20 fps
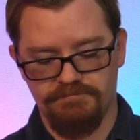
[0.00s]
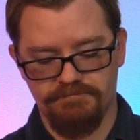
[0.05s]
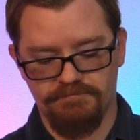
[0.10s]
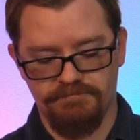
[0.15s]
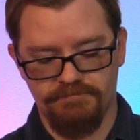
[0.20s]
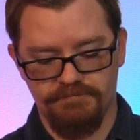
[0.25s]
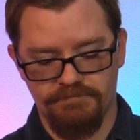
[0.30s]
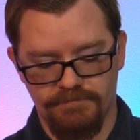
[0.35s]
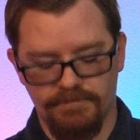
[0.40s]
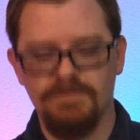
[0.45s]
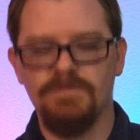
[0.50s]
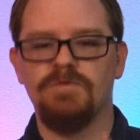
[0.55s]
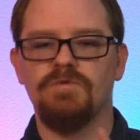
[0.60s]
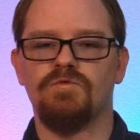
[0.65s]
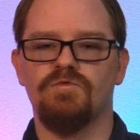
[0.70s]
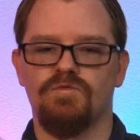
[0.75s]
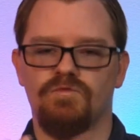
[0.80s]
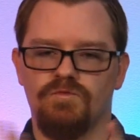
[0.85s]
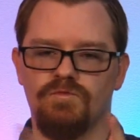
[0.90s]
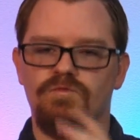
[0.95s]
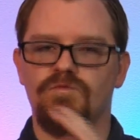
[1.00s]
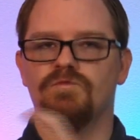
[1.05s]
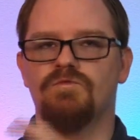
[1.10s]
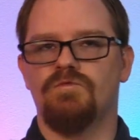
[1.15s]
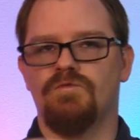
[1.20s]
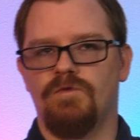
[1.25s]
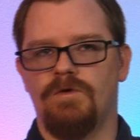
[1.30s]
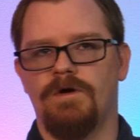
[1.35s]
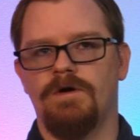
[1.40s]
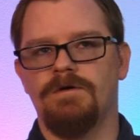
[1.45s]
Answer to the first
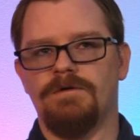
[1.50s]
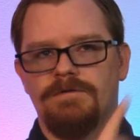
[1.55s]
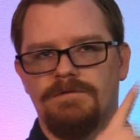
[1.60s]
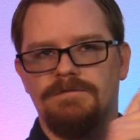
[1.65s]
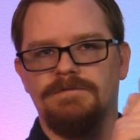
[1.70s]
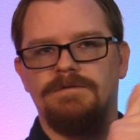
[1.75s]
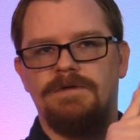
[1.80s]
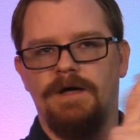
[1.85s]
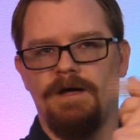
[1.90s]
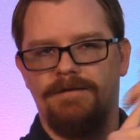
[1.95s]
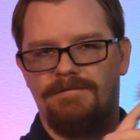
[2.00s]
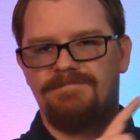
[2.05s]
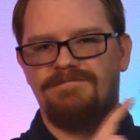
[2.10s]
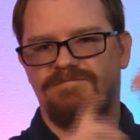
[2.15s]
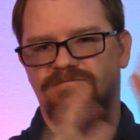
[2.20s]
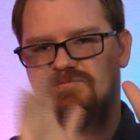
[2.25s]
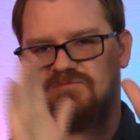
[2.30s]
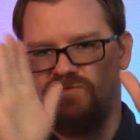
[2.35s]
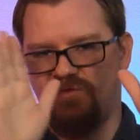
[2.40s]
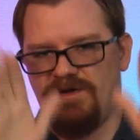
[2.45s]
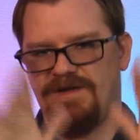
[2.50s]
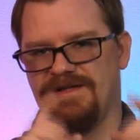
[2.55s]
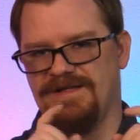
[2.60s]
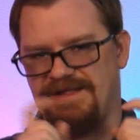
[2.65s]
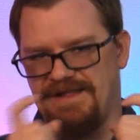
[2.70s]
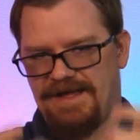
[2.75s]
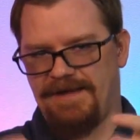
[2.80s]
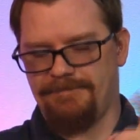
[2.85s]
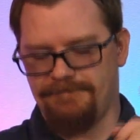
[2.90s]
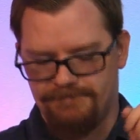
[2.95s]
question
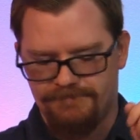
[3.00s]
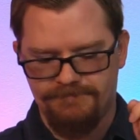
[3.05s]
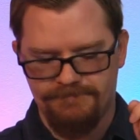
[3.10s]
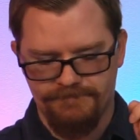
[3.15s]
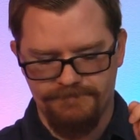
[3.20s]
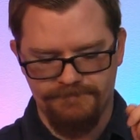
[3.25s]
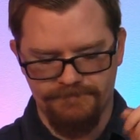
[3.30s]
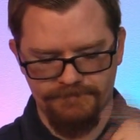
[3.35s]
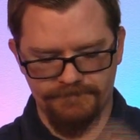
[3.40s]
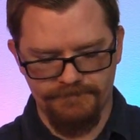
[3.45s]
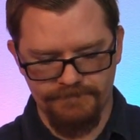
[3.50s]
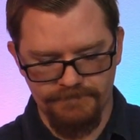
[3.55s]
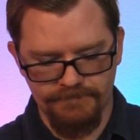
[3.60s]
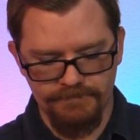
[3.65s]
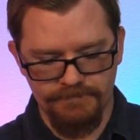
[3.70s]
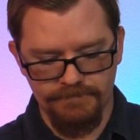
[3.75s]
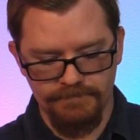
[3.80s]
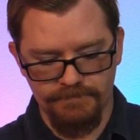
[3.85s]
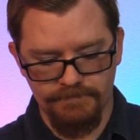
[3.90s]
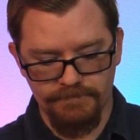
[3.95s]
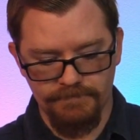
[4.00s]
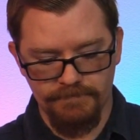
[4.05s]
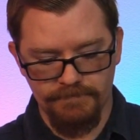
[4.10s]
Jesus Christ Himself.